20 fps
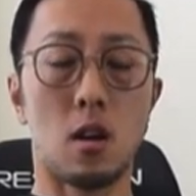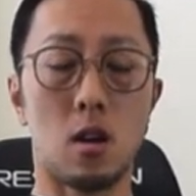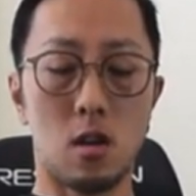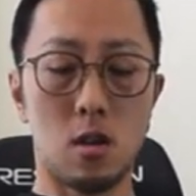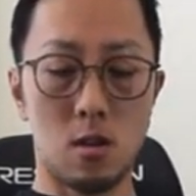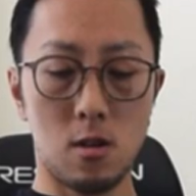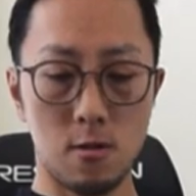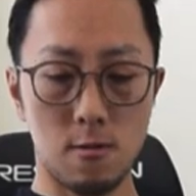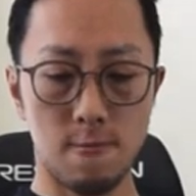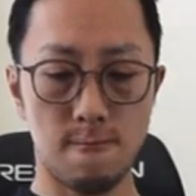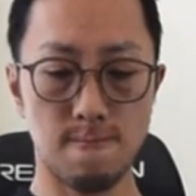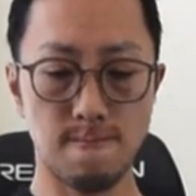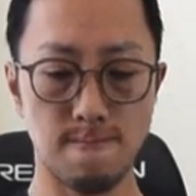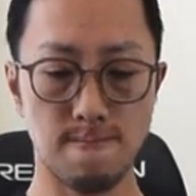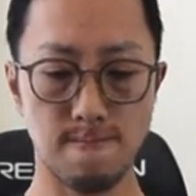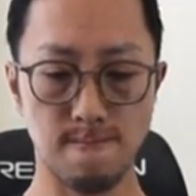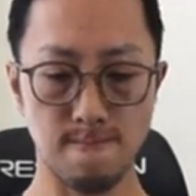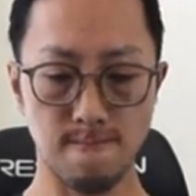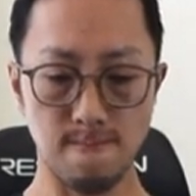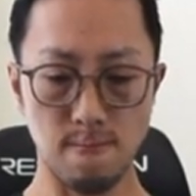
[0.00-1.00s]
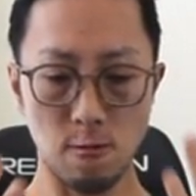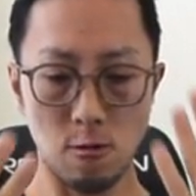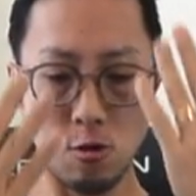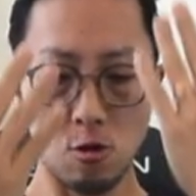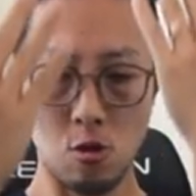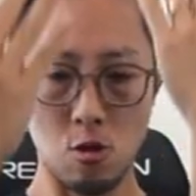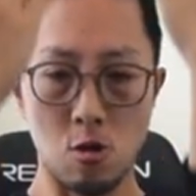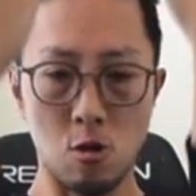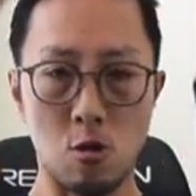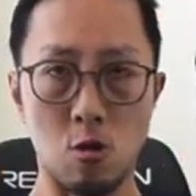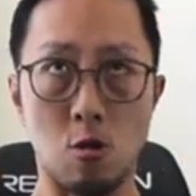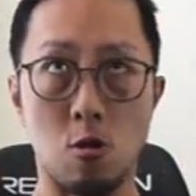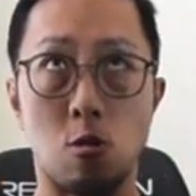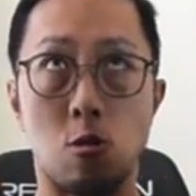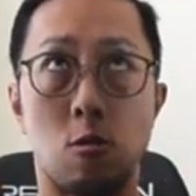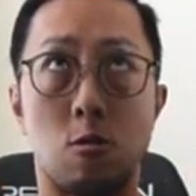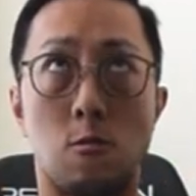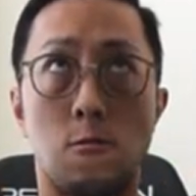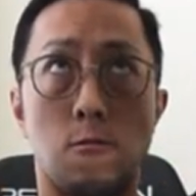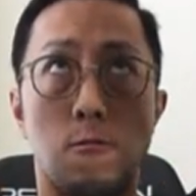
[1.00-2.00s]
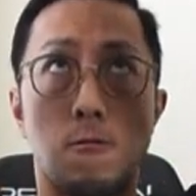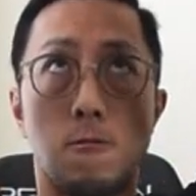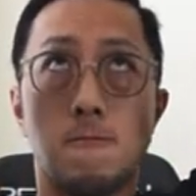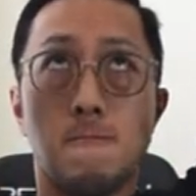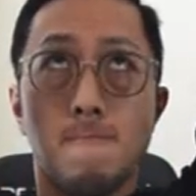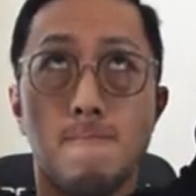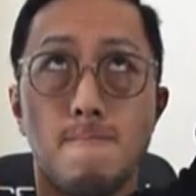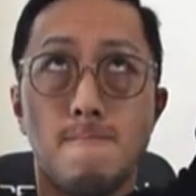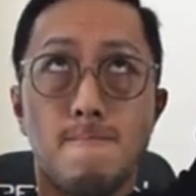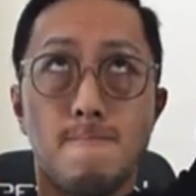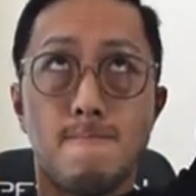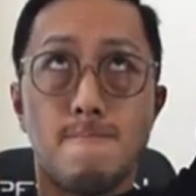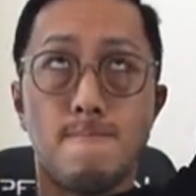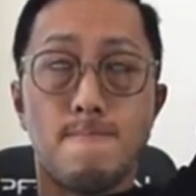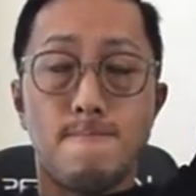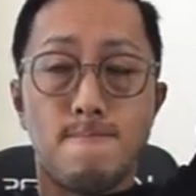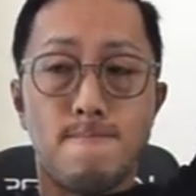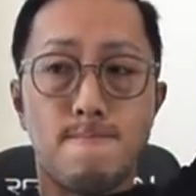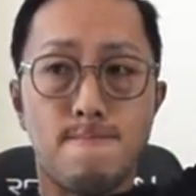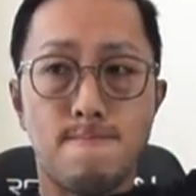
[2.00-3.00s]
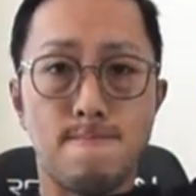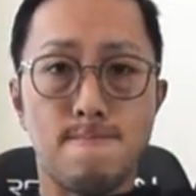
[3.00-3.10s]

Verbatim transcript: and make sure you maintain your lower back straight,